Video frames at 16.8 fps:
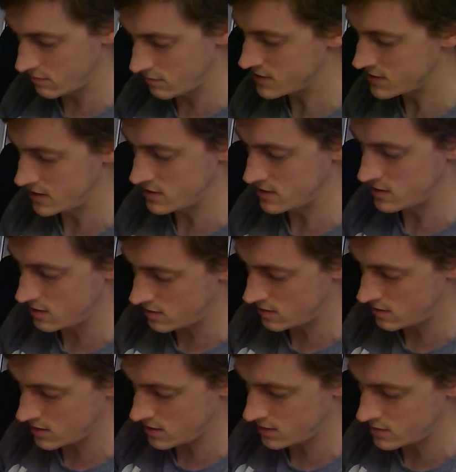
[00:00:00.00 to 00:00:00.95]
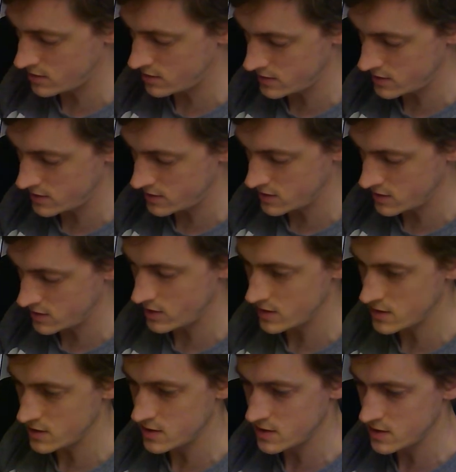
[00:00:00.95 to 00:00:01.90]
says that r cubed over t squared
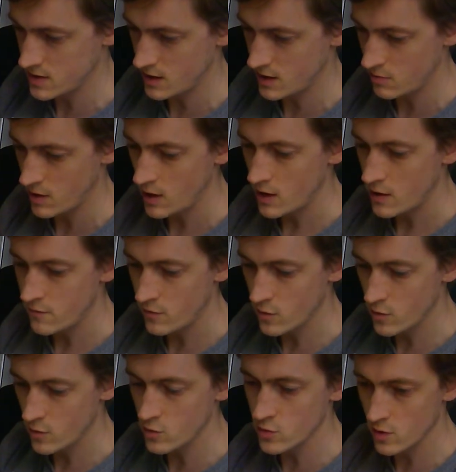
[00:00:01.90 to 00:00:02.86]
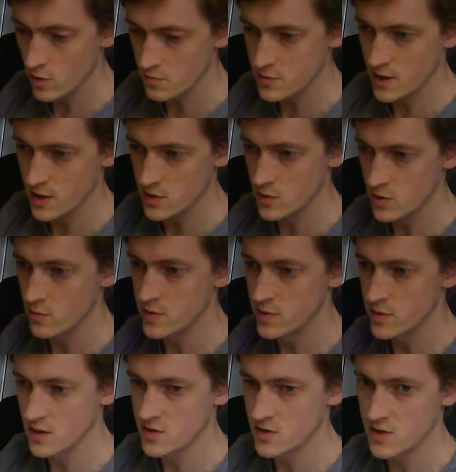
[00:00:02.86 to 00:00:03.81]
is the same for all objects
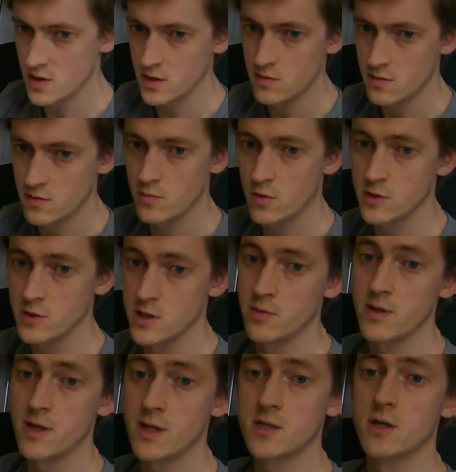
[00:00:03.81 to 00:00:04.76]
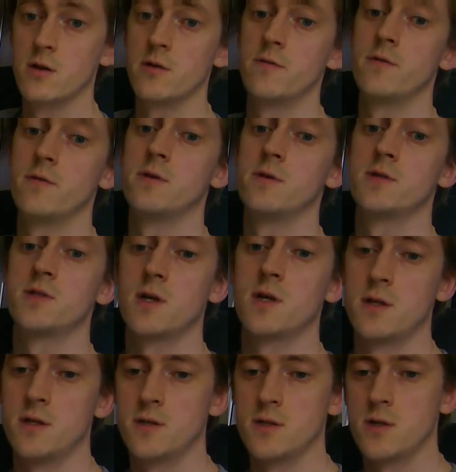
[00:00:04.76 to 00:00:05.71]
orbiting a certain body, but let's go for the
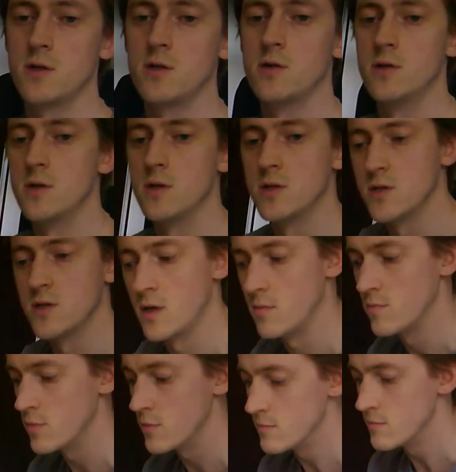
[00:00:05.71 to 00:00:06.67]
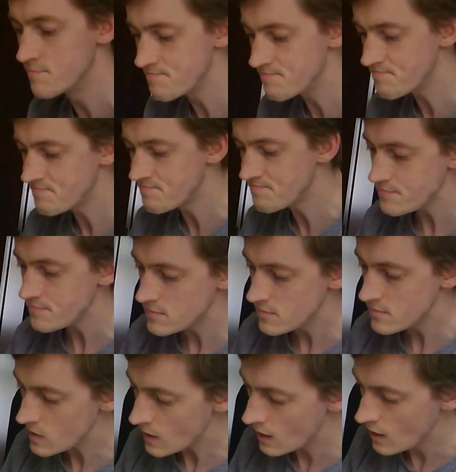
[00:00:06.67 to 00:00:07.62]
sun as a good example.
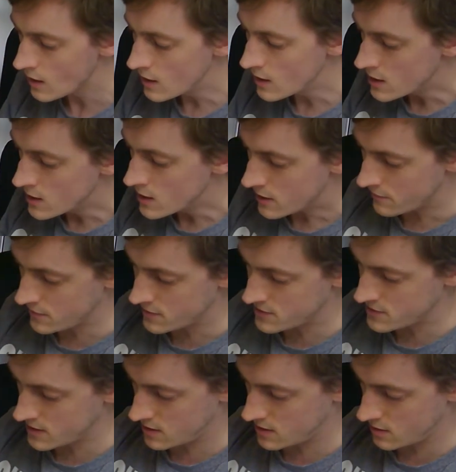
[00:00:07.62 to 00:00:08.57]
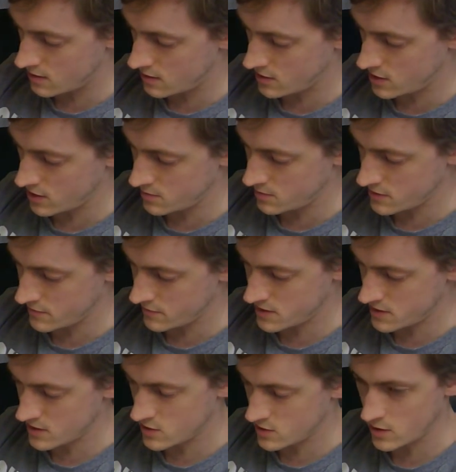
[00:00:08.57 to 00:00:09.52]
If you take r cubed over
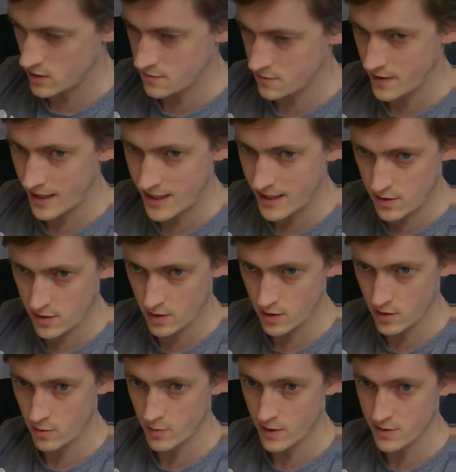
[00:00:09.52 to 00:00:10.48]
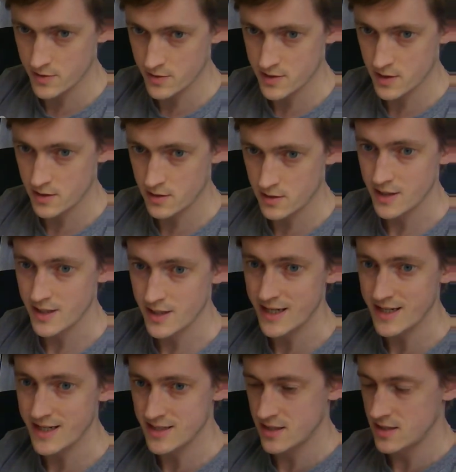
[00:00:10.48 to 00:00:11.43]
t squared for anything going around the sun,
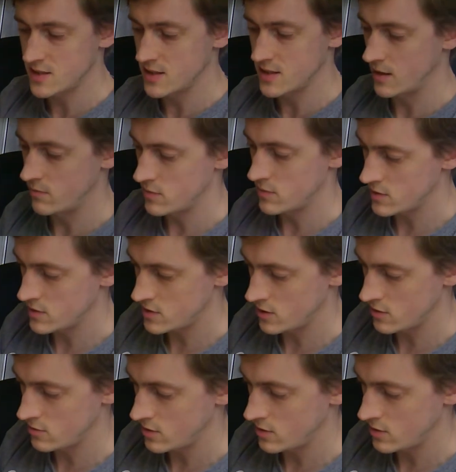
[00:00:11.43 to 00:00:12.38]
it's the same. So